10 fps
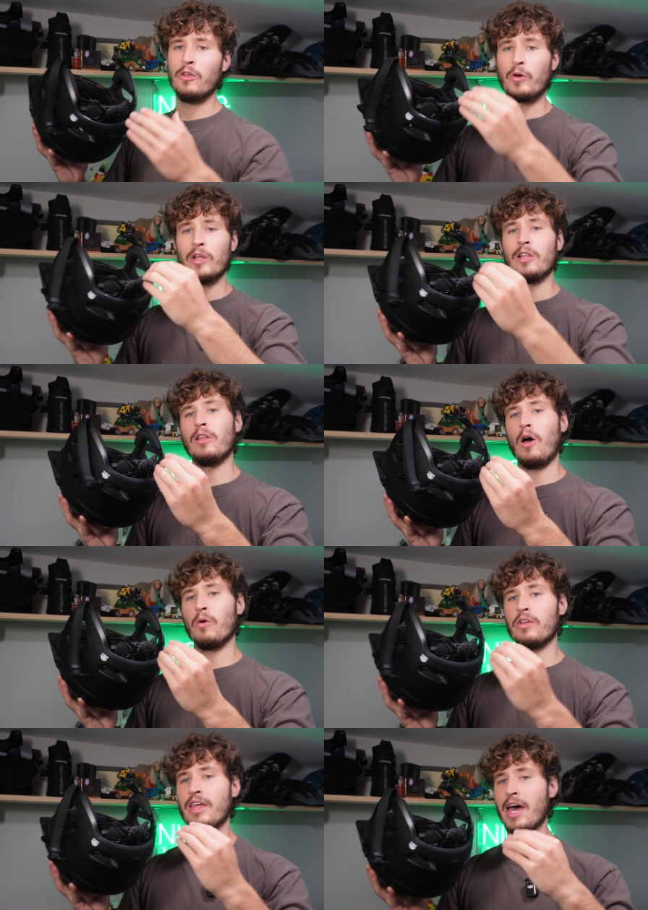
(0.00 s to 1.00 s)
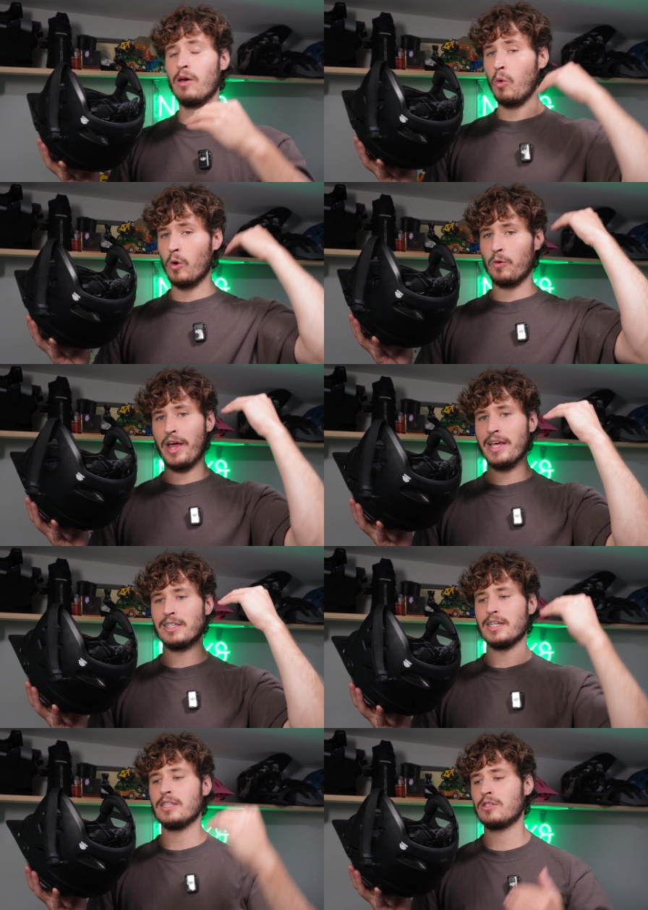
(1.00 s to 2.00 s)
You can lower that or raise
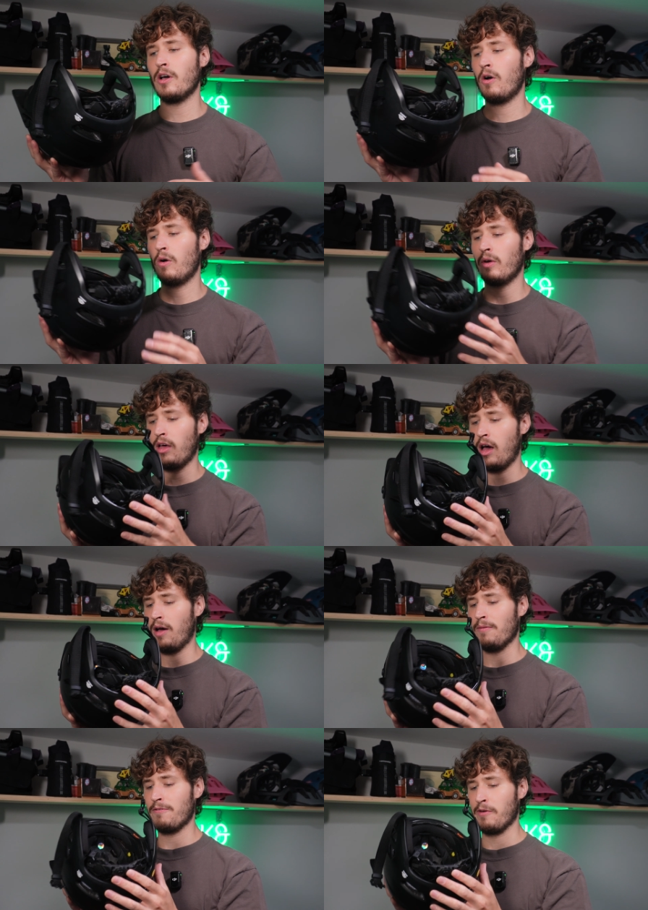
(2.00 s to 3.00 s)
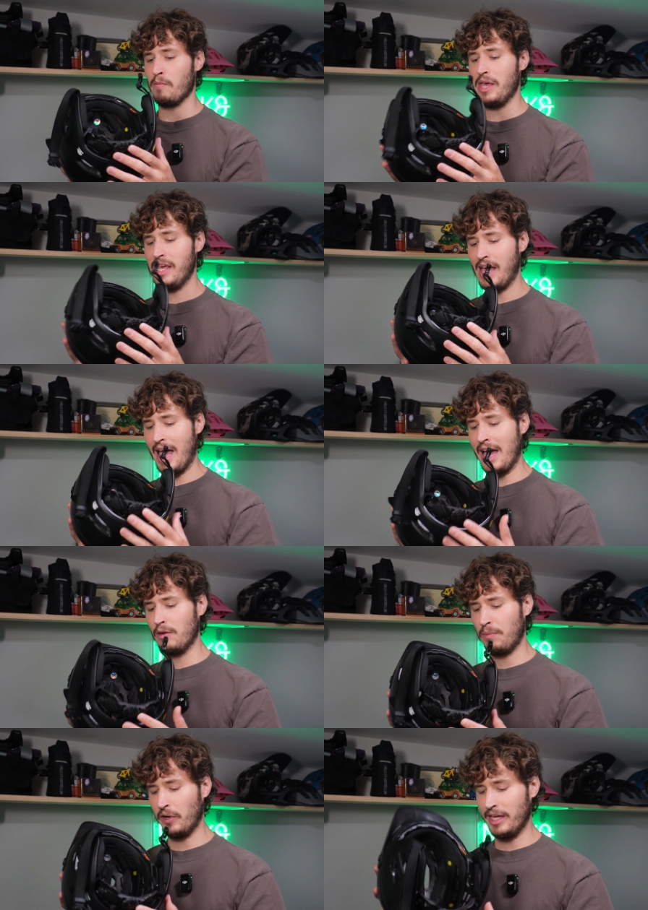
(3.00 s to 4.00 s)
it. So for me, I had
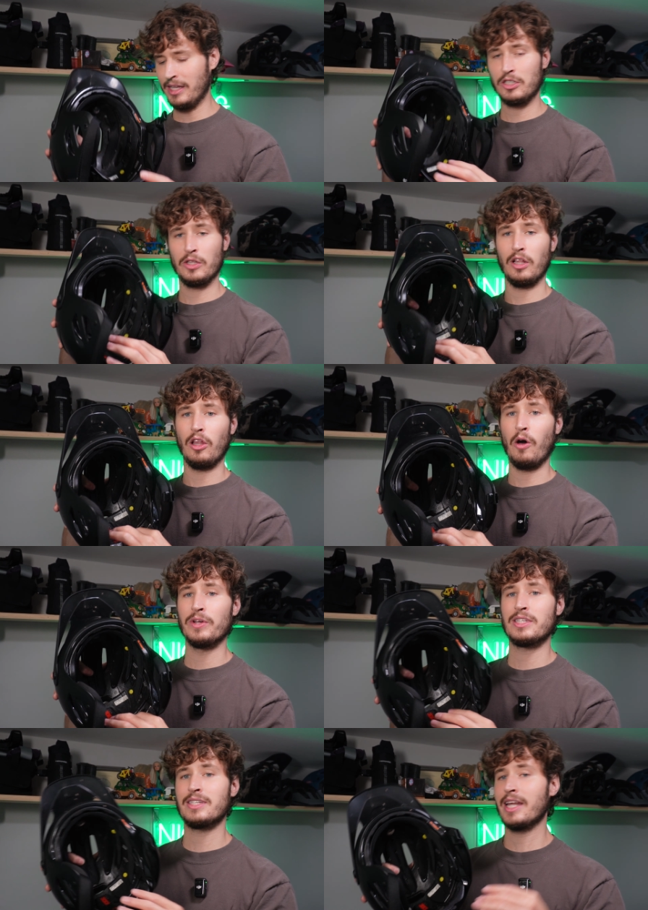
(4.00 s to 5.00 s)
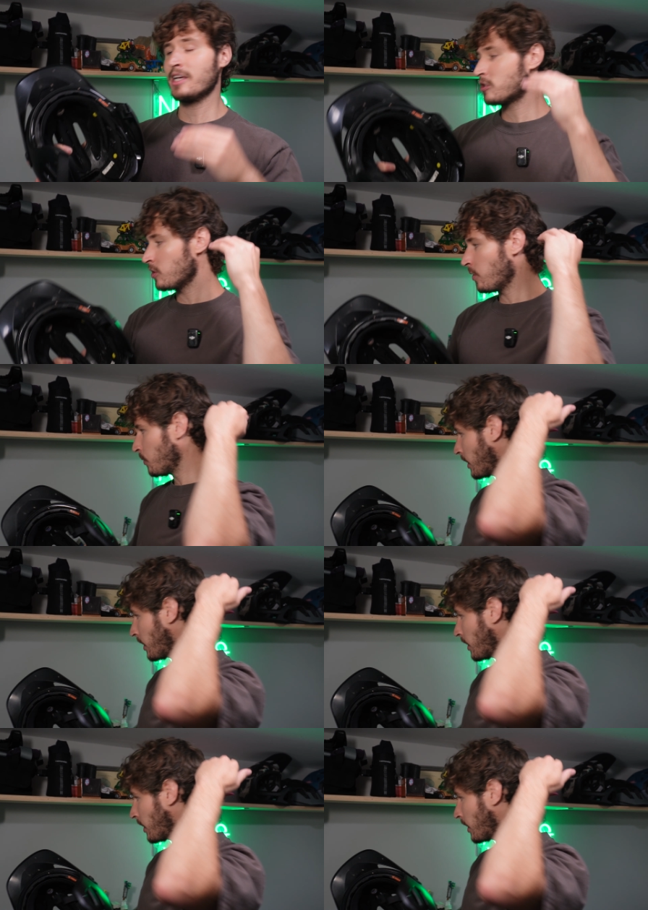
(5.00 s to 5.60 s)
to put it into the lowest setting so it